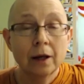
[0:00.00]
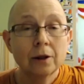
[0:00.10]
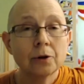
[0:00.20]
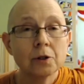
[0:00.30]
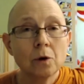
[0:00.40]

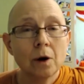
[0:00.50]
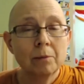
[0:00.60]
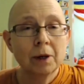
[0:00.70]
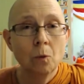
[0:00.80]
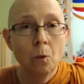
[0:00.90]
there has
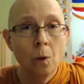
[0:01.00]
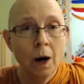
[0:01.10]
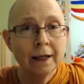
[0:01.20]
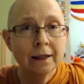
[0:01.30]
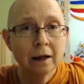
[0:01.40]
been
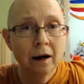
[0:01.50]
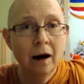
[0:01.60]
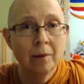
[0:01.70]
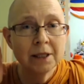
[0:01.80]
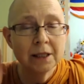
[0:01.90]
one
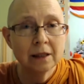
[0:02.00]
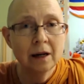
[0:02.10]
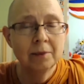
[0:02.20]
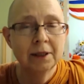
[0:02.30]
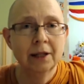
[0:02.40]
common
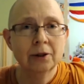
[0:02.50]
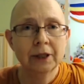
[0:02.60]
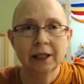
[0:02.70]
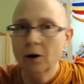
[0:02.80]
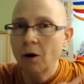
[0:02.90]
denominator
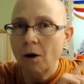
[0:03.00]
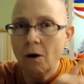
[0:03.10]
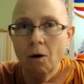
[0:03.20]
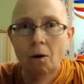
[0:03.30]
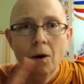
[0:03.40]
in
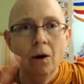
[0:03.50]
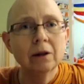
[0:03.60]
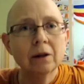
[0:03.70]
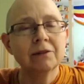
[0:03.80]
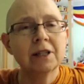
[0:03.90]

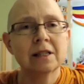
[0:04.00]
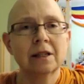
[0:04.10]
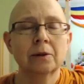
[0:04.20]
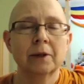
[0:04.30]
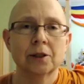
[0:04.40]
all of these
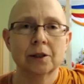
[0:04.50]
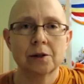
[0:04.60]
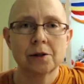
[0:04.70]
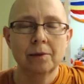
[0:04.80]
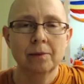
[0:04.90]

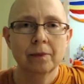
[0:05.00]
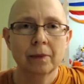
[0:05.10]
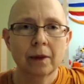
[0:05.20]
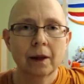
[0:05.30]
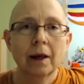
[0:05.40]
situations.
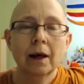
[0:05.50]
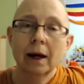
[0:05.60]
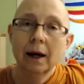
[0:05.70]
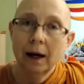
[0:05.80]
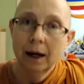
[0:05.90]

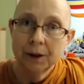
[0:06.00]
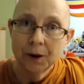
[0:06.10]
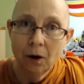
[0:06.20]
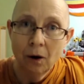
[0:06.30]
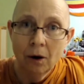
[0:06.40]
And
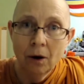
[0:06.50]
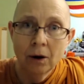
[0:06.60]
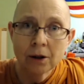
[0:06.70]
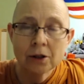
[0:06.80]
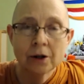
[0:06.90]
it
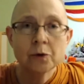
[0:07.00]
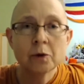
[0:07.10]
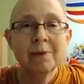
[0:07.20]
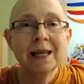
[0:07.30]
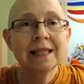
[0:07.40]
all starts
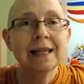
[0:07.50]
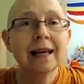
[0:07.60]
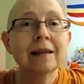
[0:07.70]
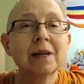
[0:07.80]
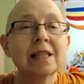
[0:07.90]
with me
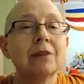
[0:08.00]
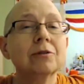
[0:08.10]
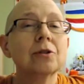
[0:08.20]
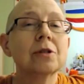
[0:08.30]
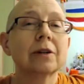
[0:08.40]
taking myself
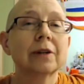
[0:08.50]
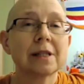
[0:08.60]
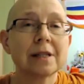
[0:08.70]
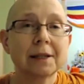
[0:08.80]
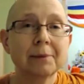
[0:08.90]
too
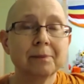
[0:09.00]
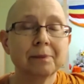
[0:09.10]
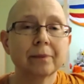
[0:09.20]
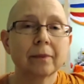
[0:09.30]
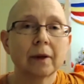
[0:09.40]
seriously.
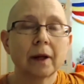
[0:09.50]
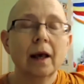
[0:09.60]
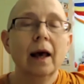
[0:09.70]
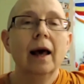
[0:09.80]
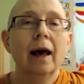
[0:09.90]

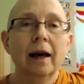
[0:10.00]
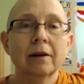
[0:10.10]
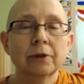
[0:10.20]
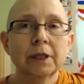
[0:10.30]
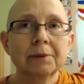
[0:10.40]

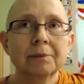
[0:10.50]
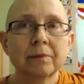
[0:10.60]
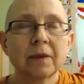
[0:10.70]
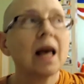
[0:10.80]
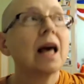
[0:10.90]
Every
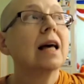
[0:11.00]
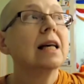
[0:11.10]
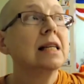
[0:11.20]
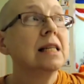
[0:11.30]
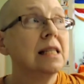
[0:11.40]

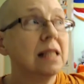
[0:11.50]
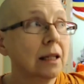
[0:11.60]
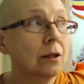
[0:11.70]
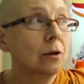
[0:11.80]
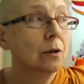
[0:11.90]

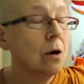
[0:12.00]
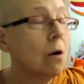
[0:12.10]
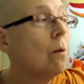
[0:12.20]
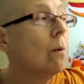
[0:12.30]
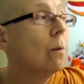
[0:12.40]
single
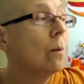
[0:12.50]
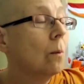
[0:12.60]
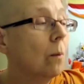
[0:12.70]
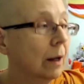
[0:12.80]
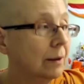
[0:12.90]

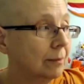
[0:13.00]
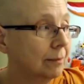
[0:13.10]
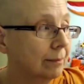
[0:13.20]
one